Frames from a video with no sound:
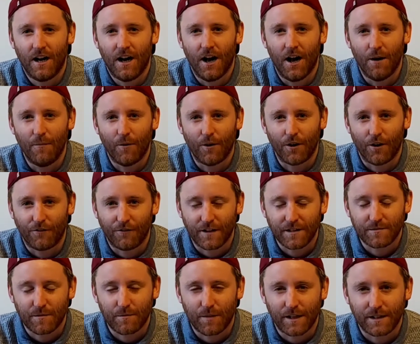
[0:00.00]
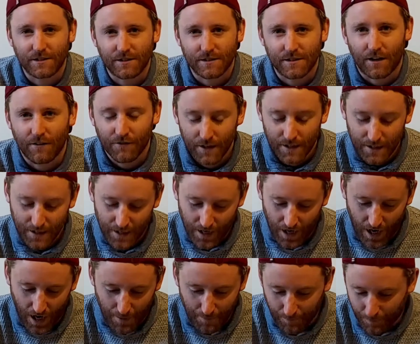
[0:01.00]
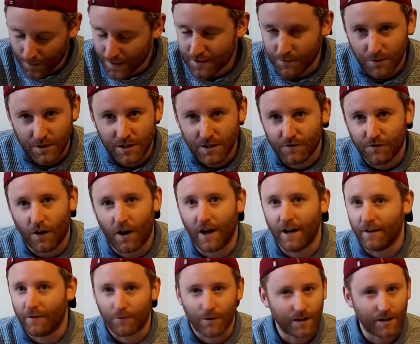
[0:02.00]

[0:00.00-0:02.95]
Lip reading: on our Facebook page and stuff, which is fine.